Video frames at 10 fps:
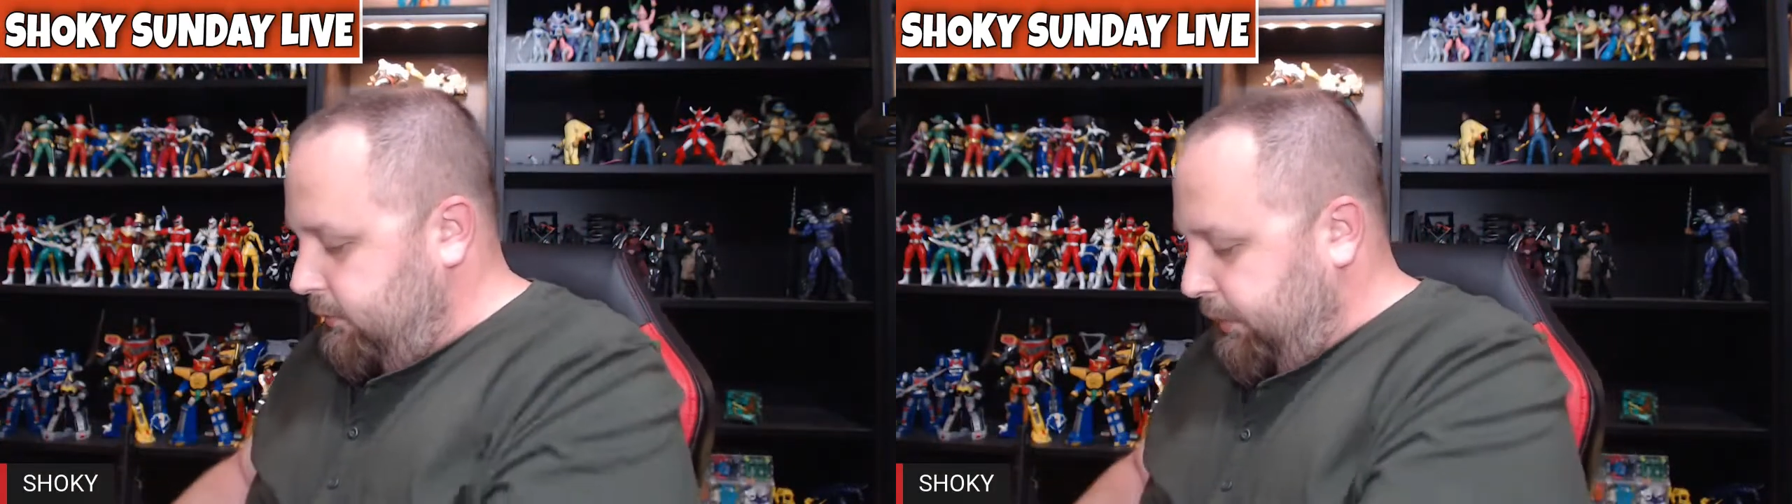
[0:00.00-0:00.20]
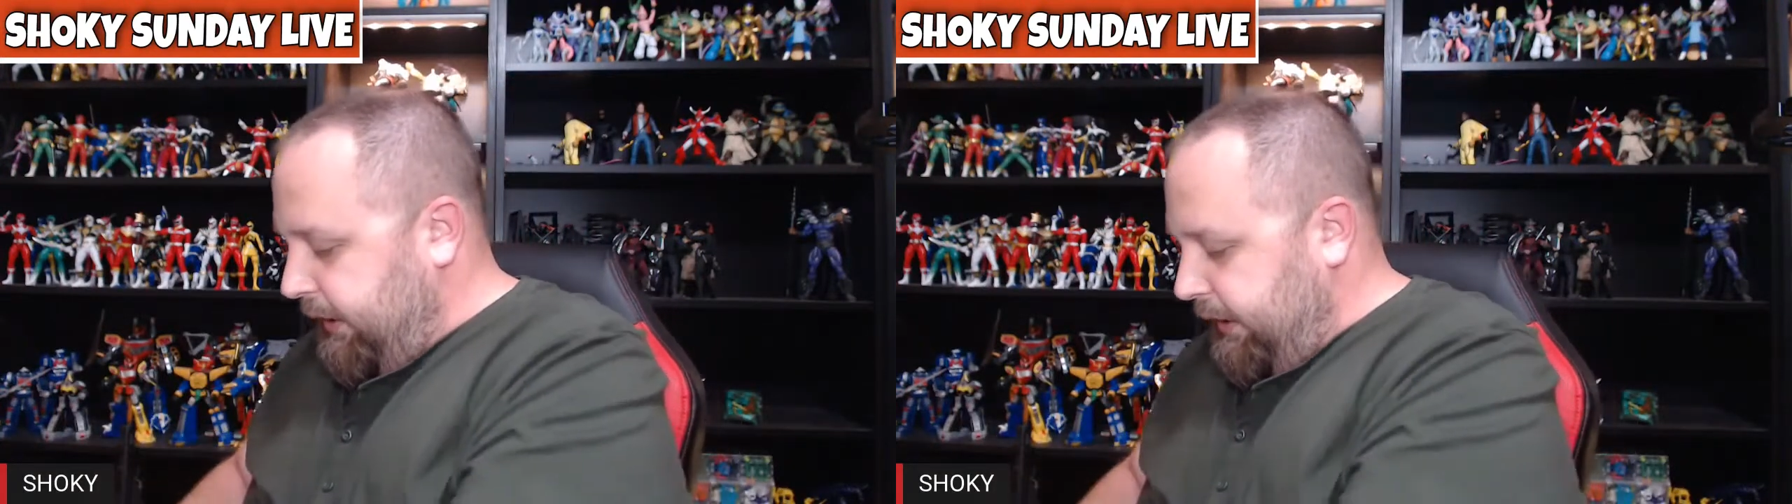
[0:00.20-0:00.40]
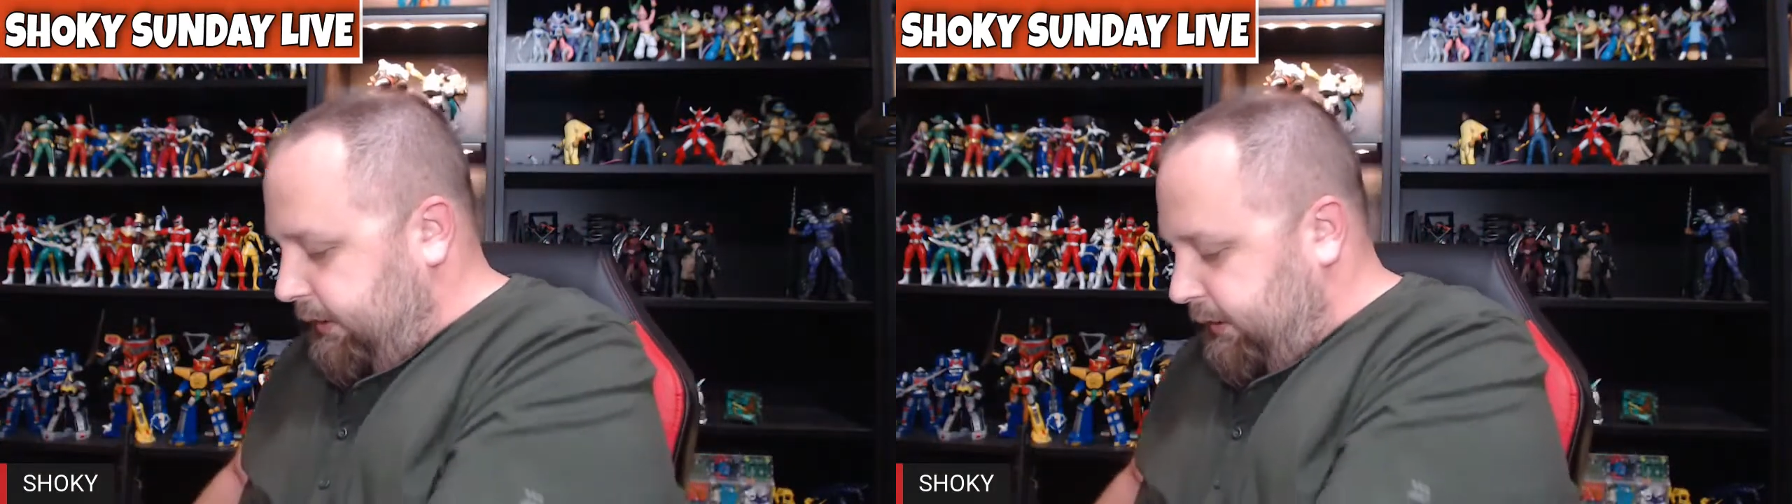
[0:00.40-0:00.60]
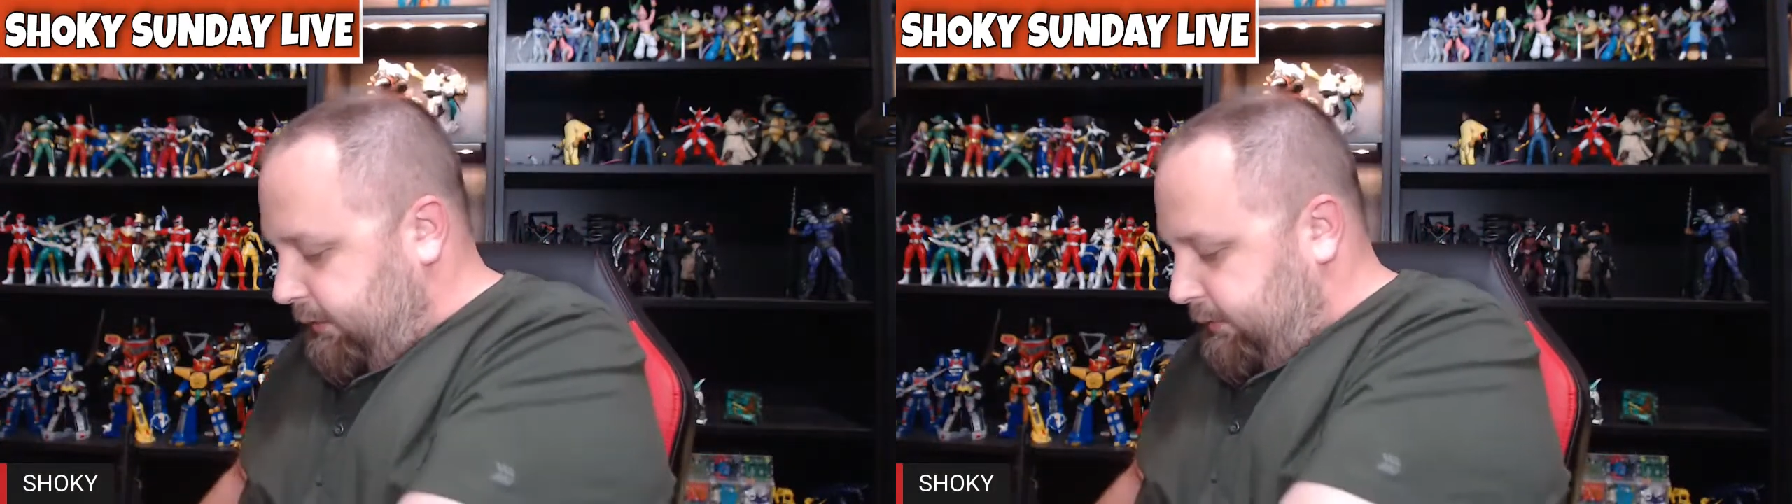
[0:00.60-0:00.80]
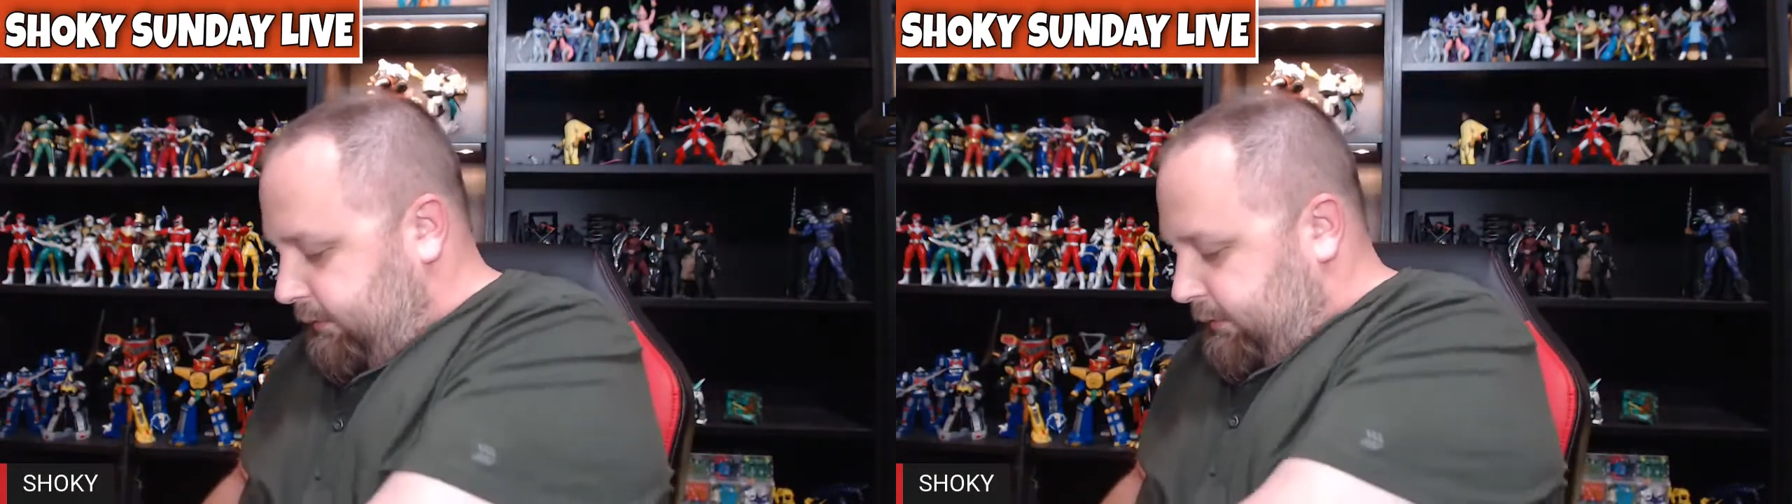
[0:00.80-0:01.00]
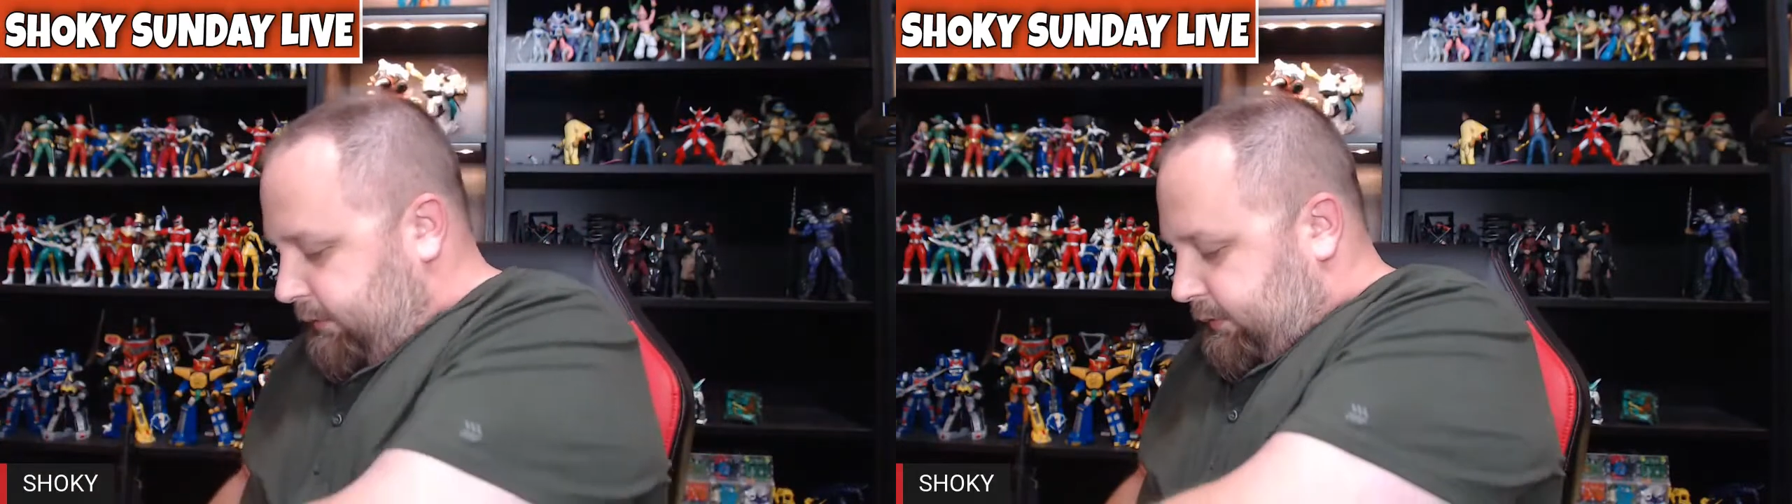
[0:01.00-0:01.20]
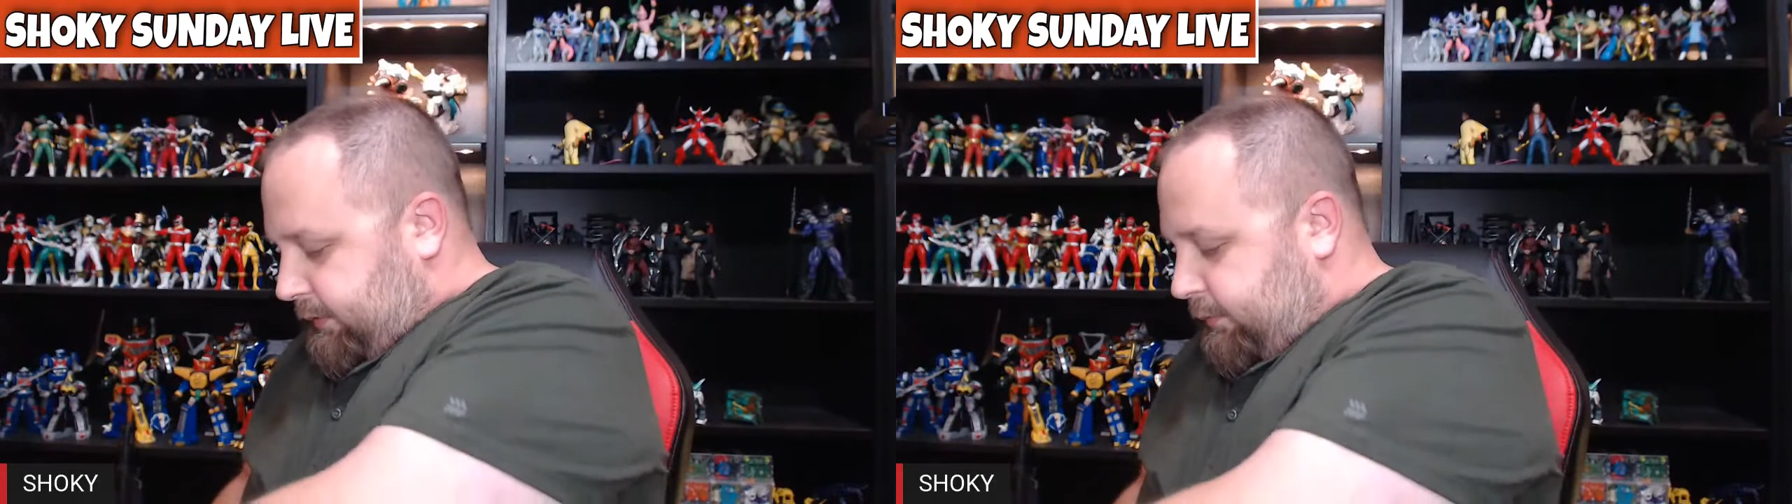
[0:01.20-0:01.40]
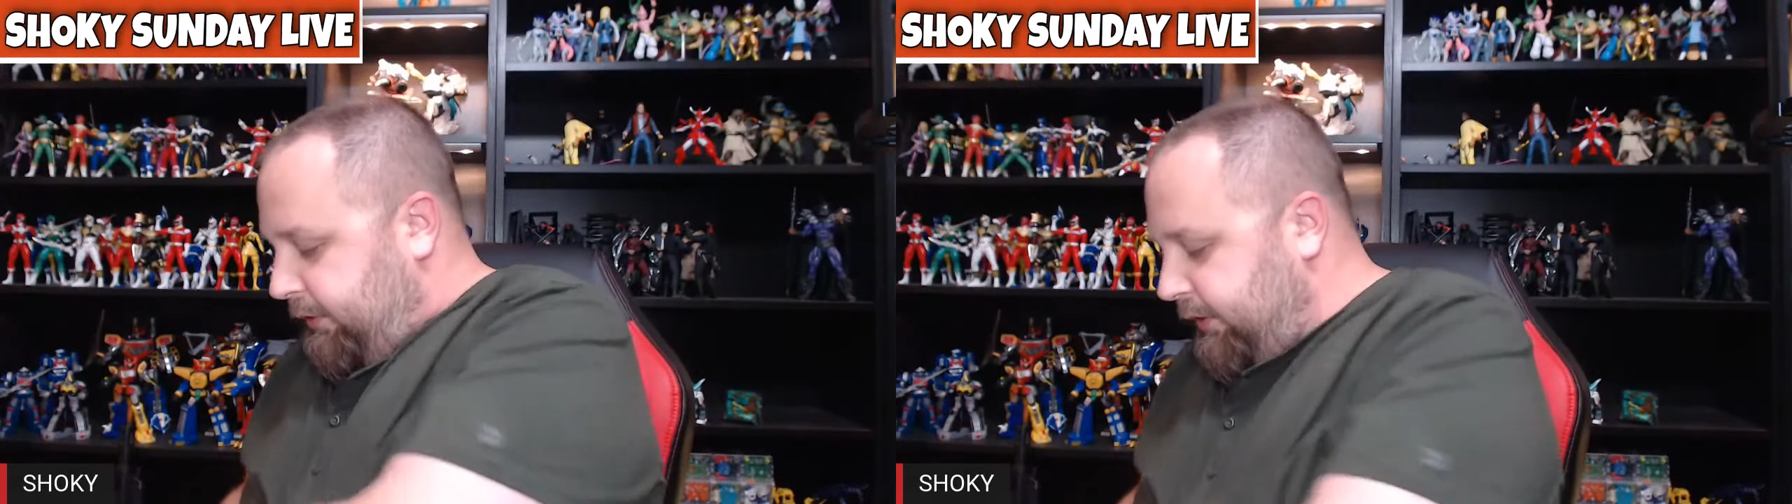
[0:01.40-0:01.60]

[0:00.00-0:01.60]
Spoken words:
Pike was